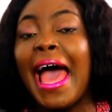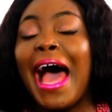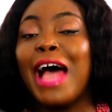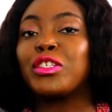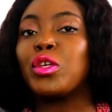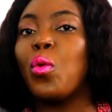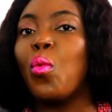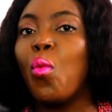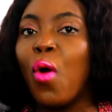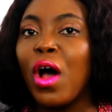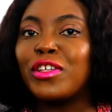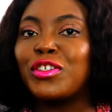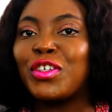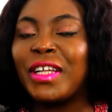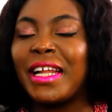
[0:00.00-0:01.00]
And so
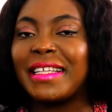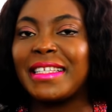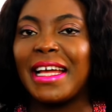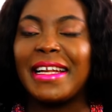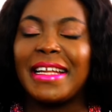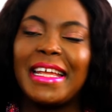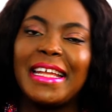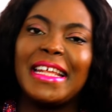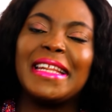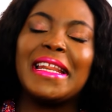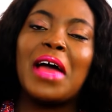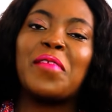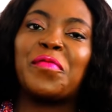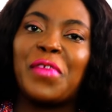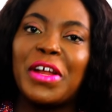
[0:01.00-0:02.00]
what Jonathan did in
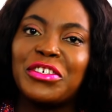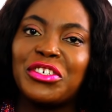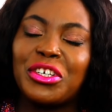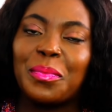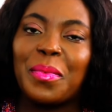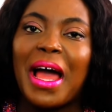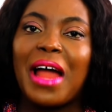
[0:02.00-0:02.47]
that friendship